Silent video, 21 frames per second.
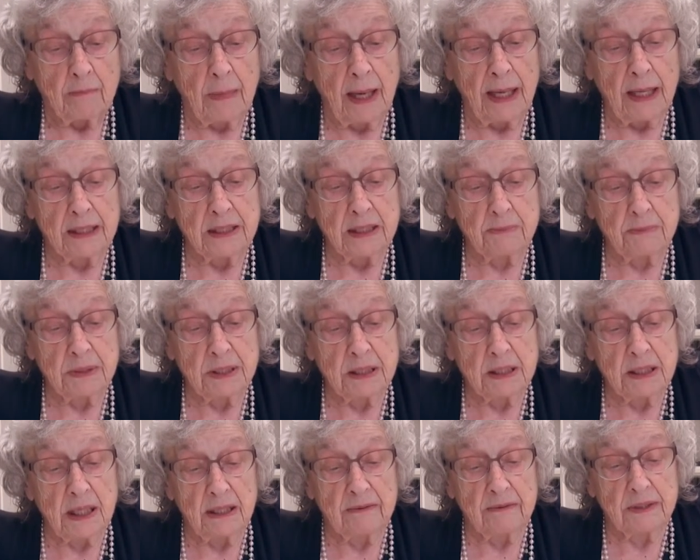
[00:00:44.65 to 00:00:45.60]
My husband
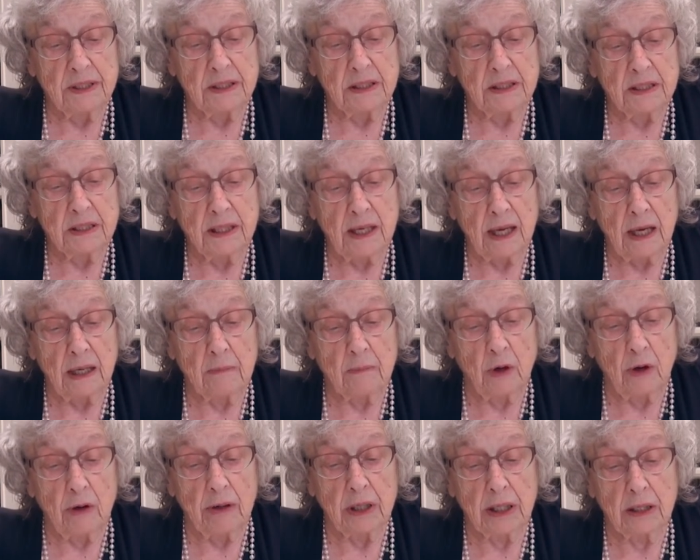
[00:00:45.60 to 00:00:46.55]
had lived in
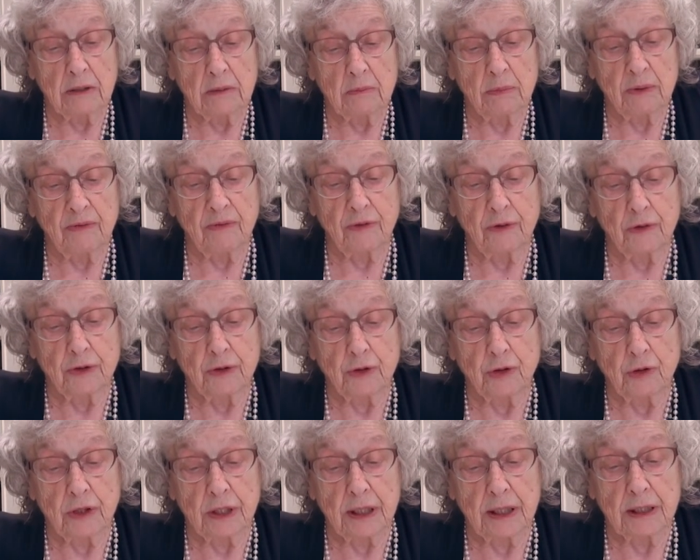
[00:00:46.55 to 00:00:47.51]
Salem, Oregon before
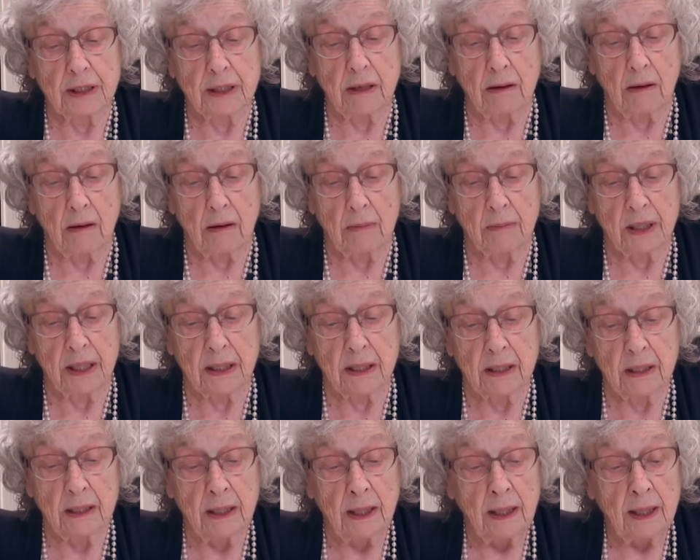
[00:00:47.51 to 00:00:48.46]
joining the Army.